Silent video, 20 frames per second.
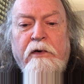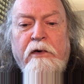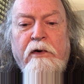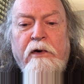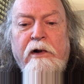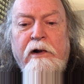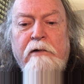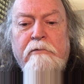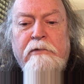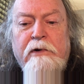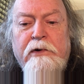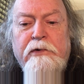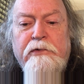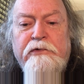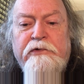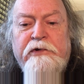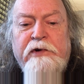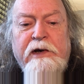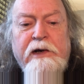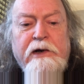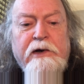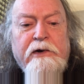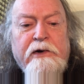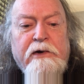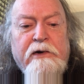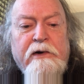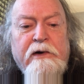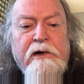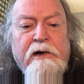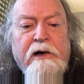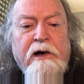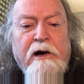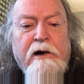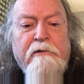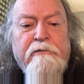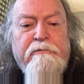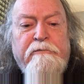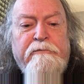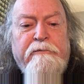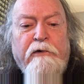All roads here
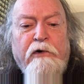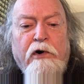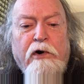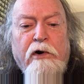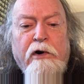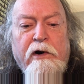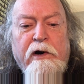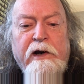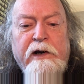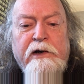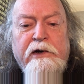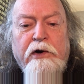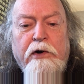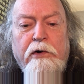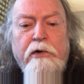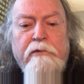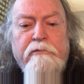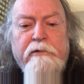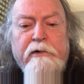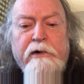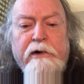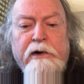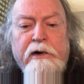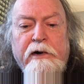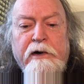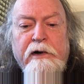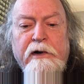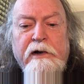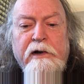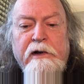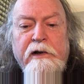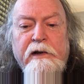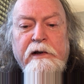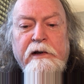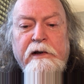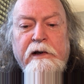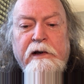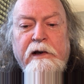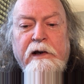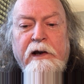are 4 and over,
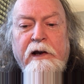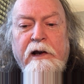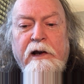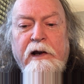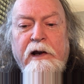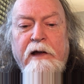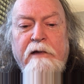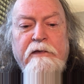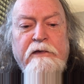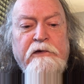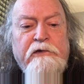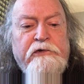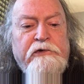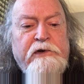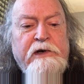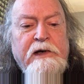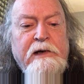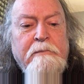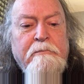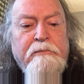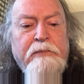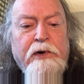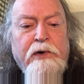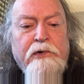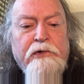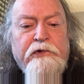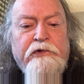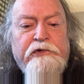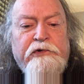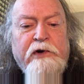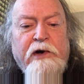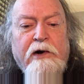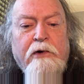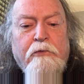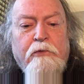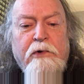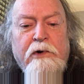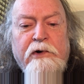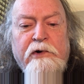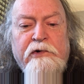and the steamboats
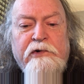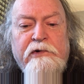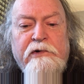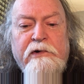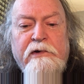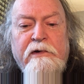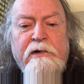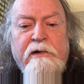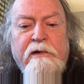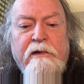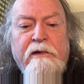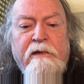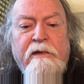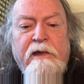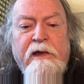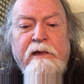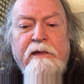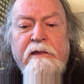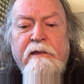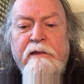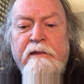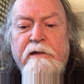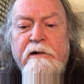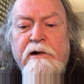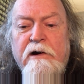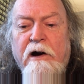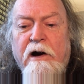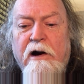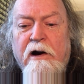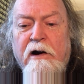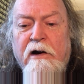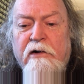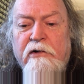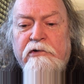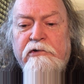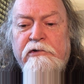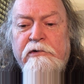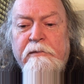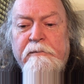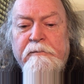are worse than the
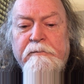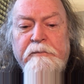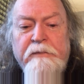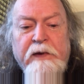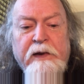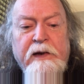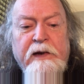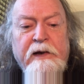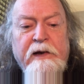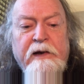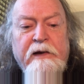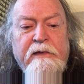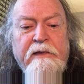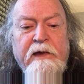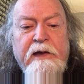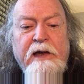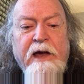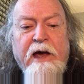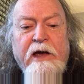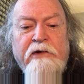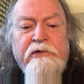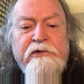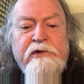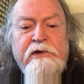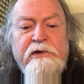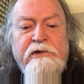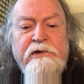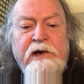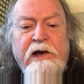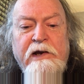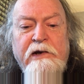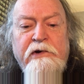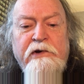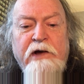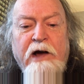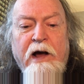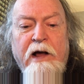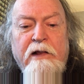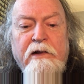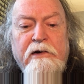cars. They ask
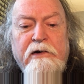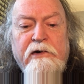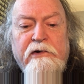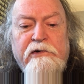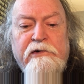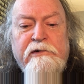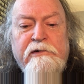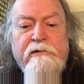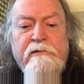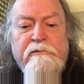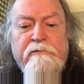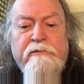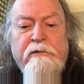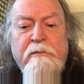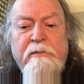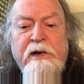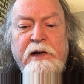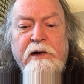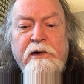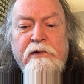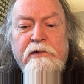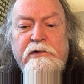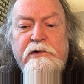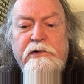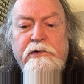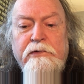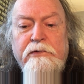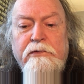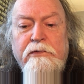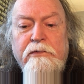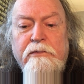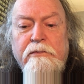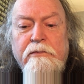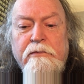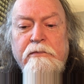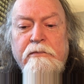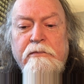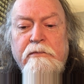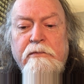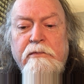$10 from here to
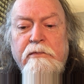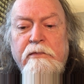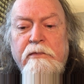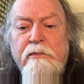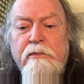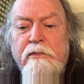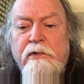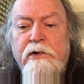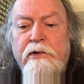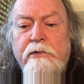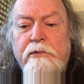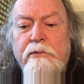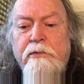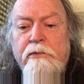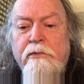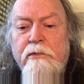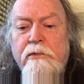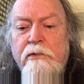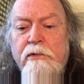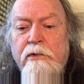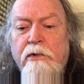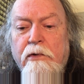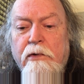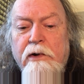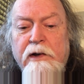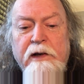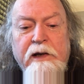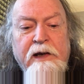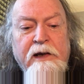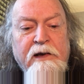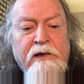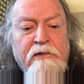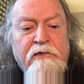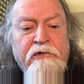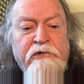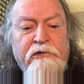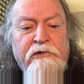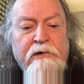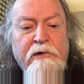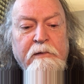New
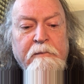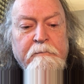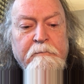Orleans,